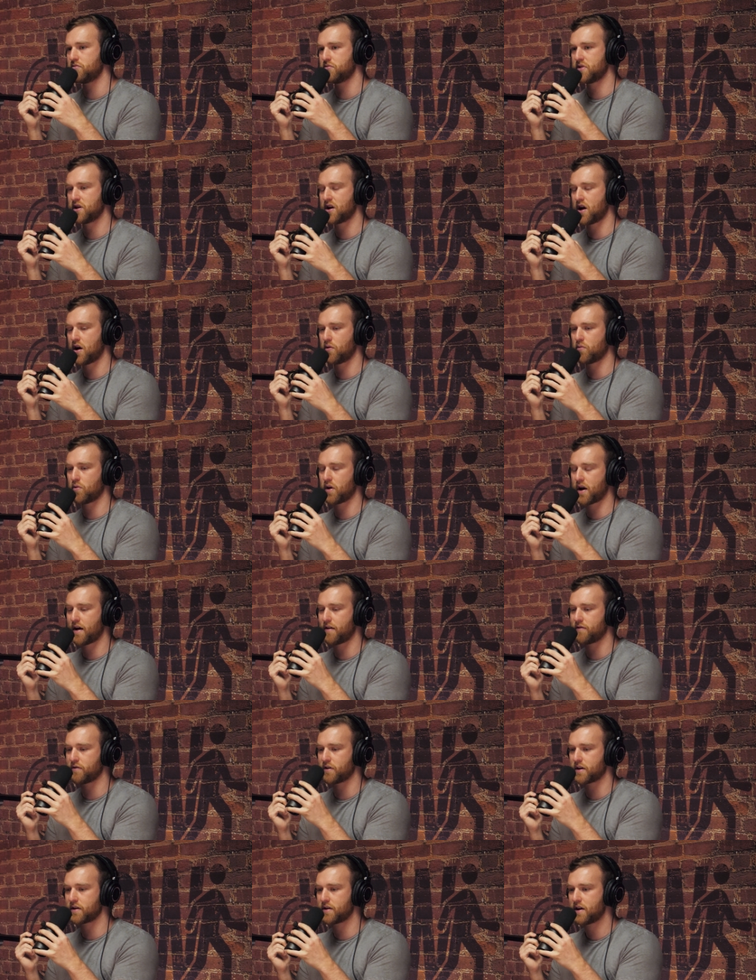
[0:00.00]

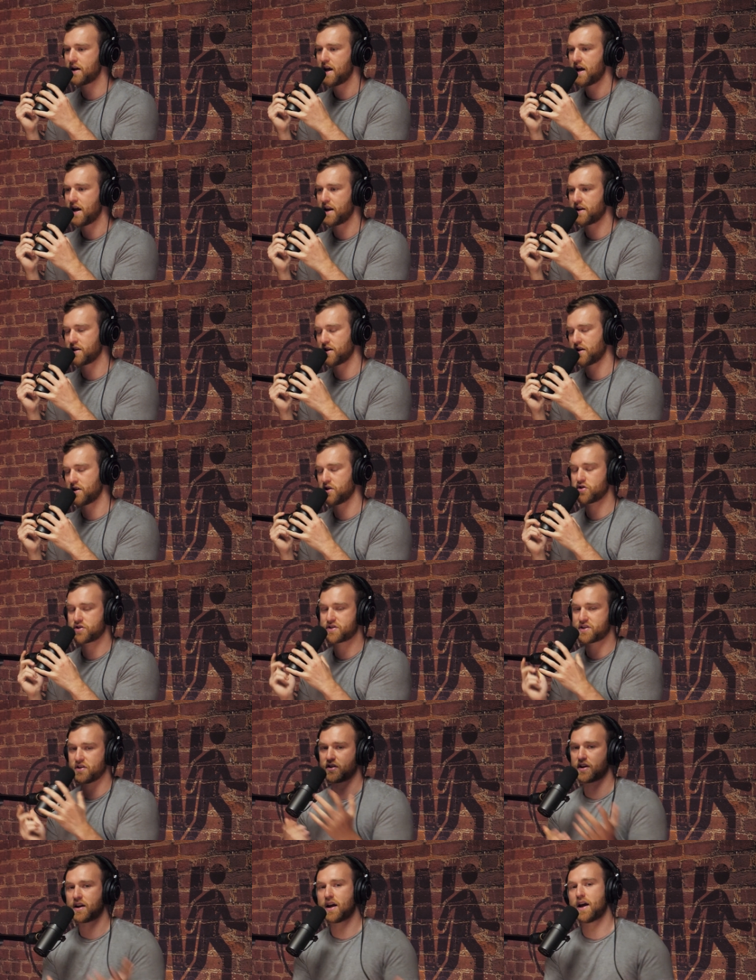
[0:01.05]
whatever, and you're
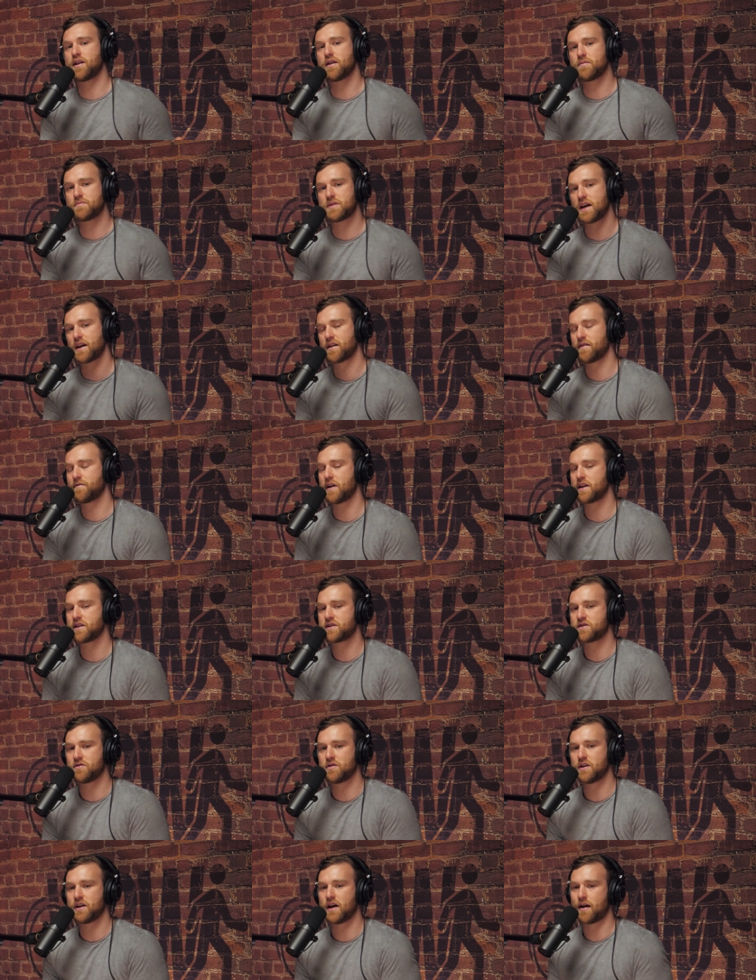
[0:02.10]
still going to end up taking offense
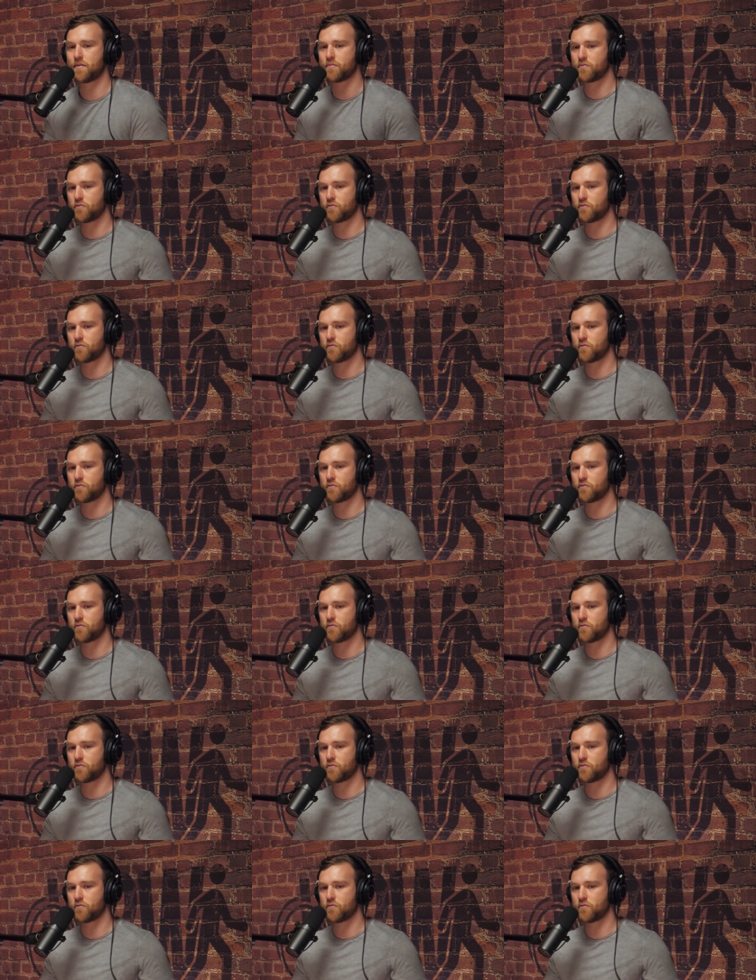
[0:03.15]
to it,